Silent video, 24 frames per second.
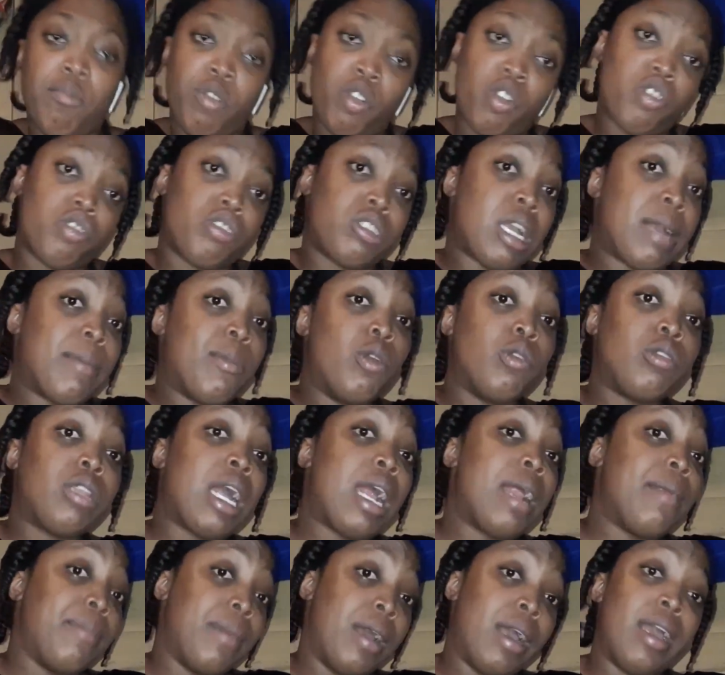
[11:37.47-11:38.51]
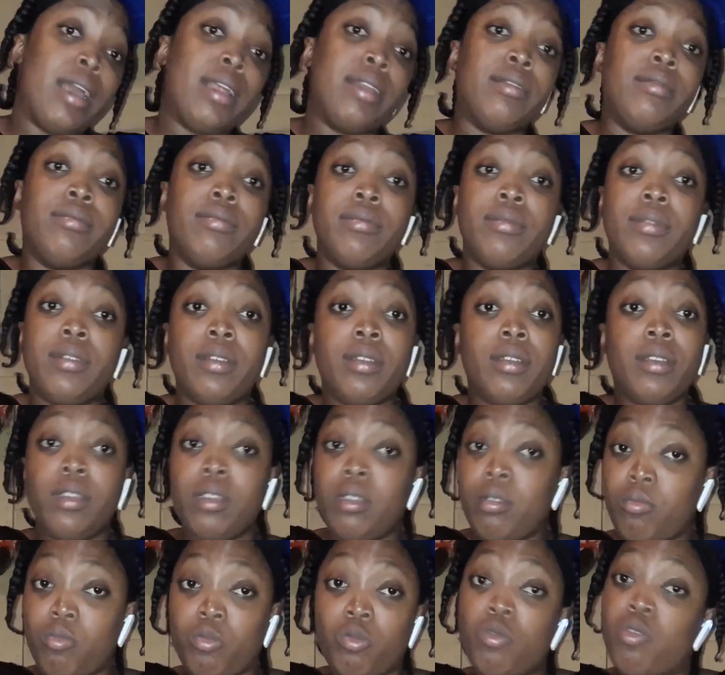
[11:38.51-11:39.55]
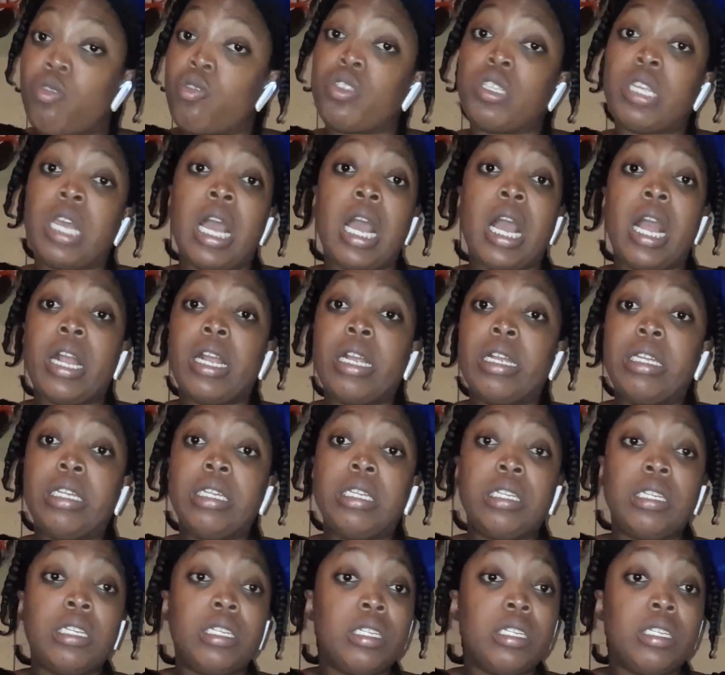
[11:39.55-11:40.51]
Cuss her about her man, cuss her